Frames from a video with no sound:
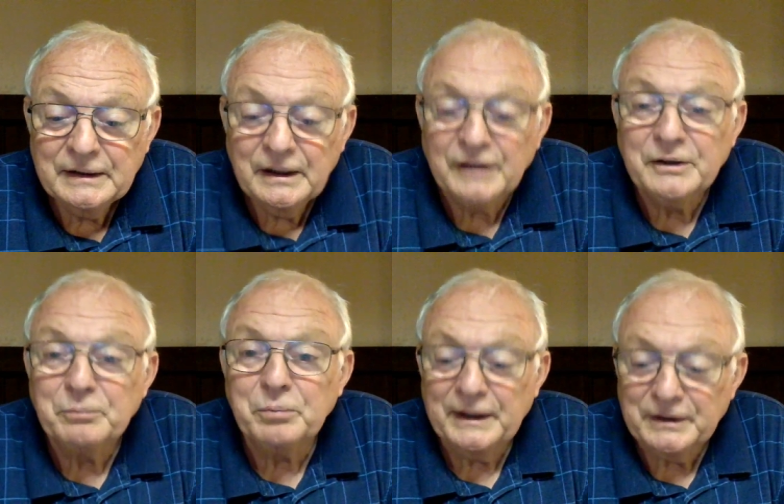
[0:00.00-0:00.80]
on the
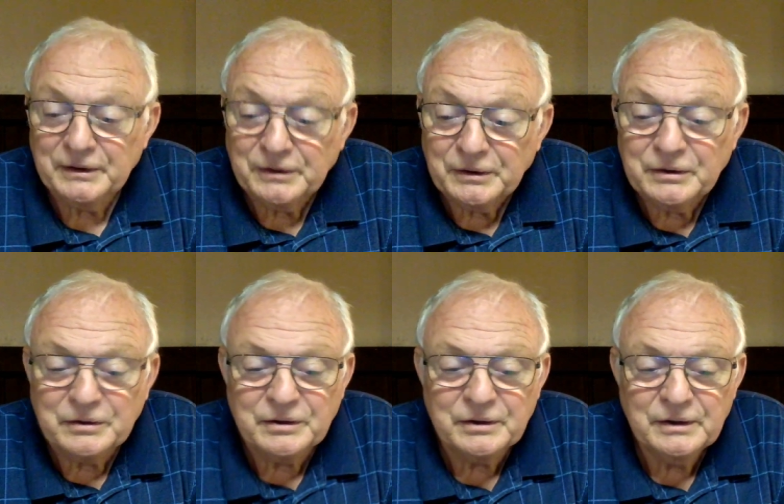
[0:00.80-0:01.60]
planet
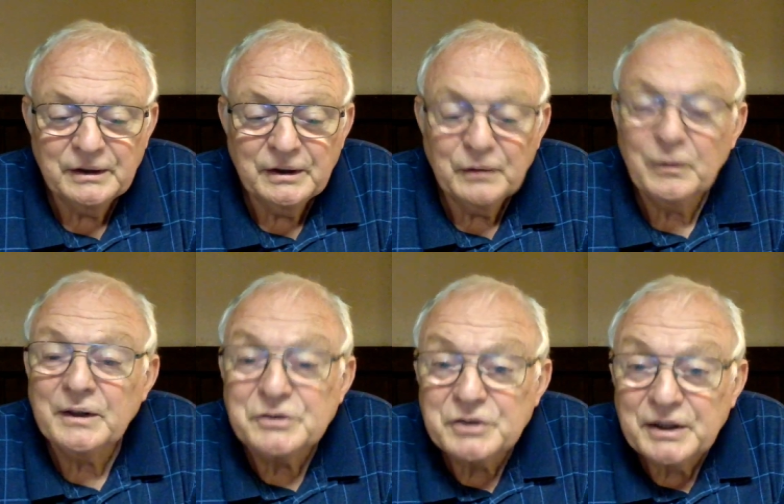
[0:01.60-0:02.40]
Earth. What
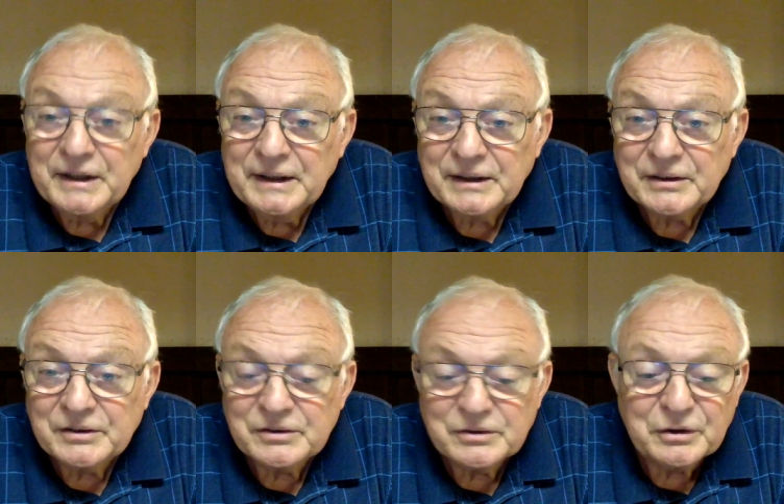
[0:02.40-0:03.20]
a
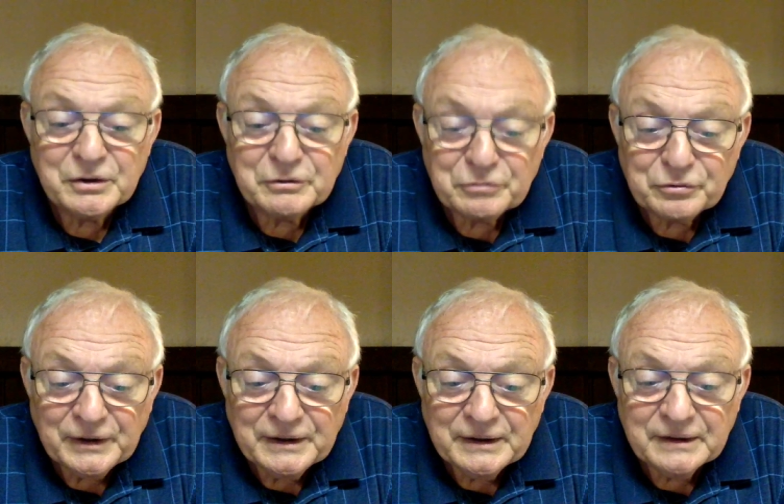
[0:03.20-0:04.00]
chance to
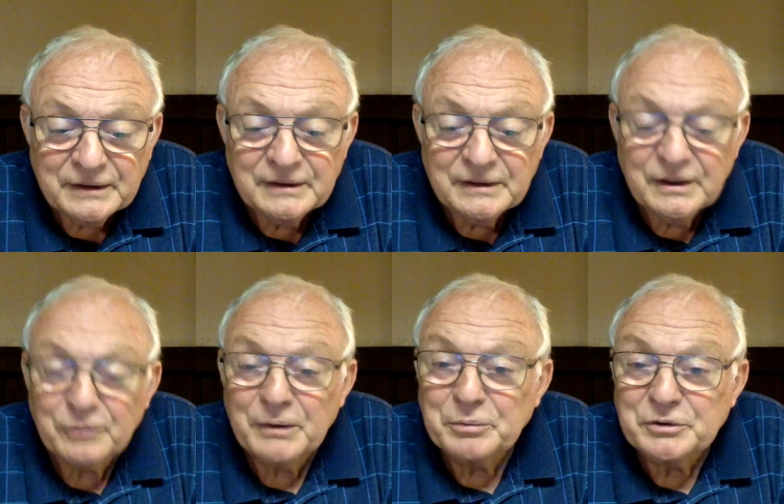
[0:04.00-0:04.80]
confront a
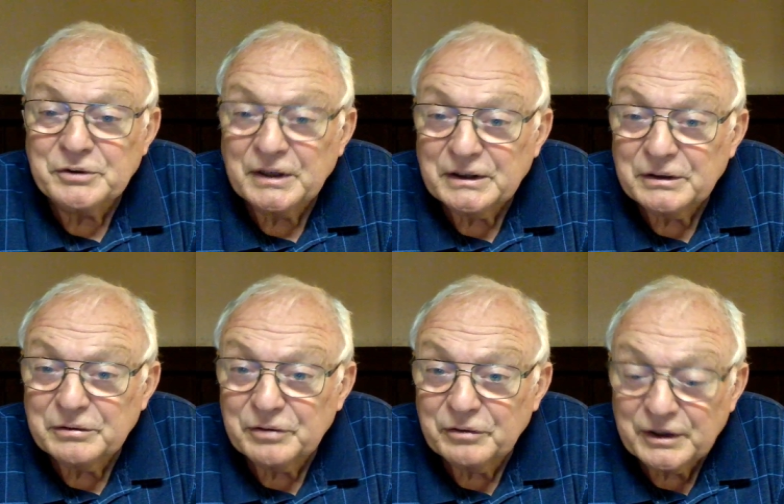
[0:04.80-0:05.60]

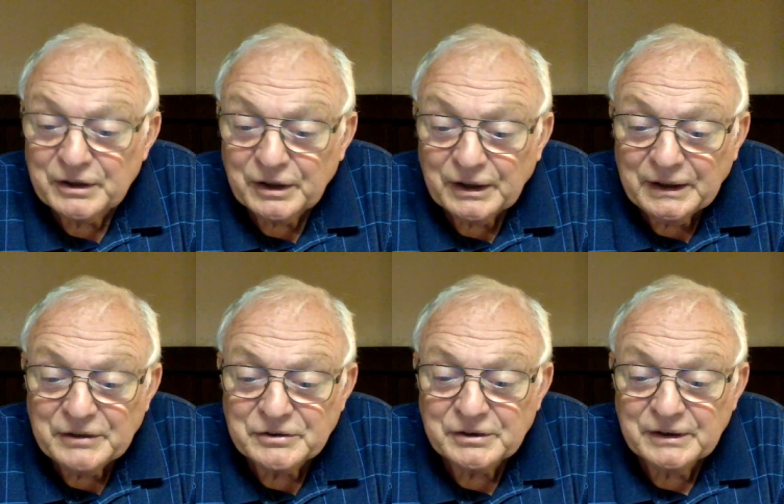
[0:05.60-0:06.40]
representative of the
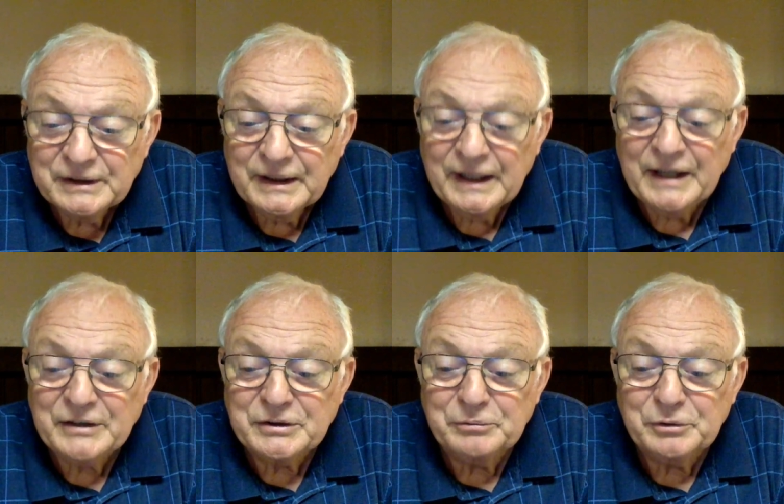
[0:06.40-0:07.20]
gods
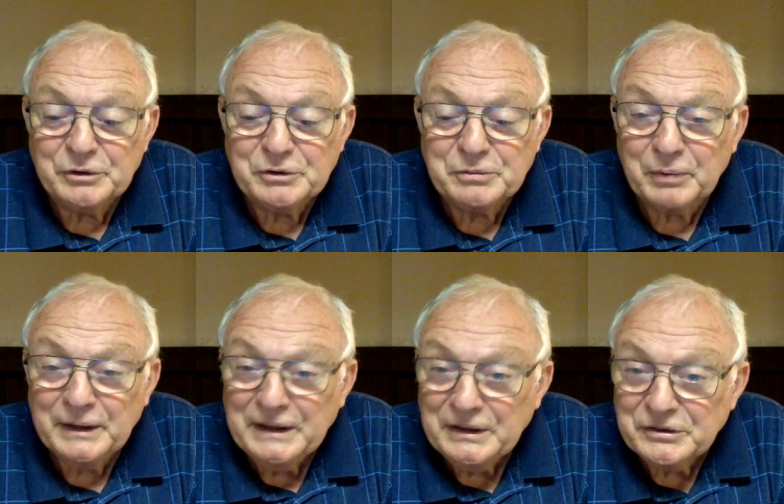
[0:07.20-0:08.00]
ask him to
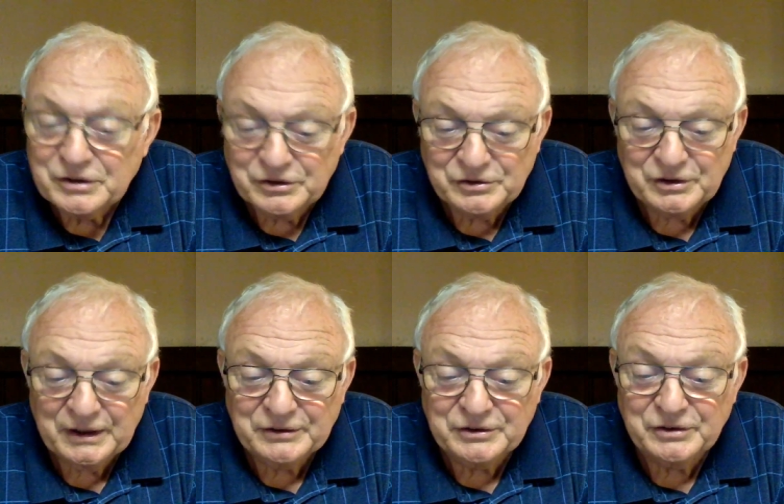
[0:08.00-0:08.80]
explain such
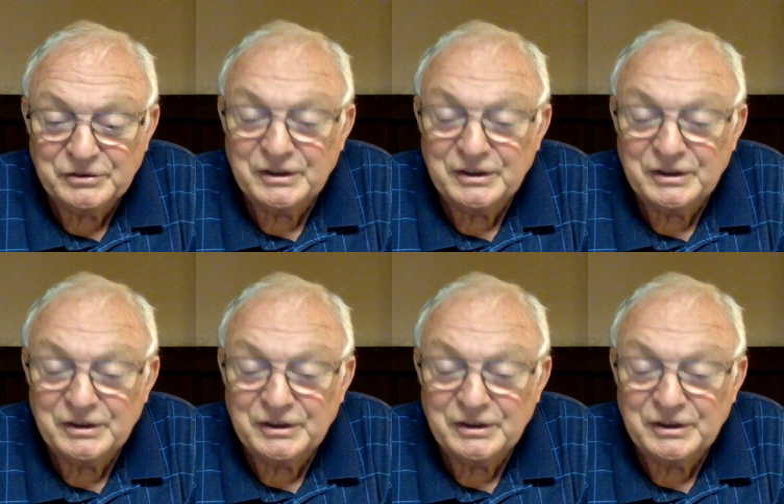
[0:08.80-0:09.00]
actions